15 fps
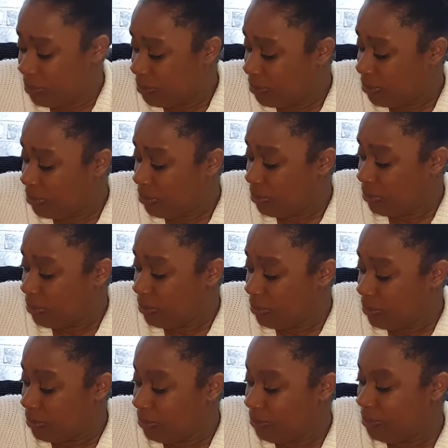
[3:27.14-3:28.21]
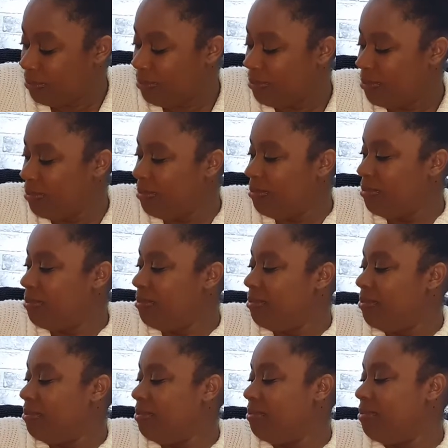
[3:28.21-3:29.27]

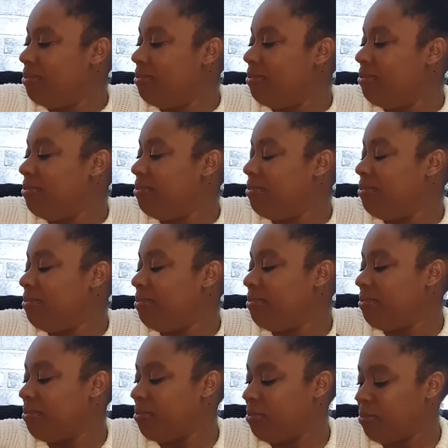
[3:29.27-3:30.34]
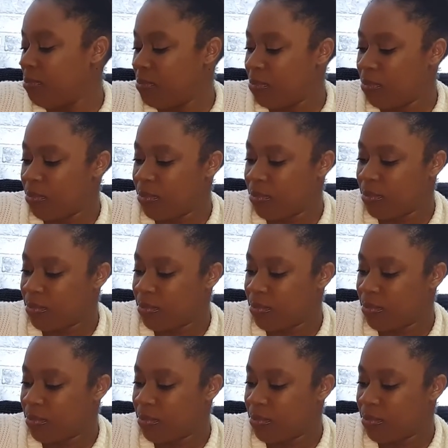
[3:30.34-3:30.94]
(silence)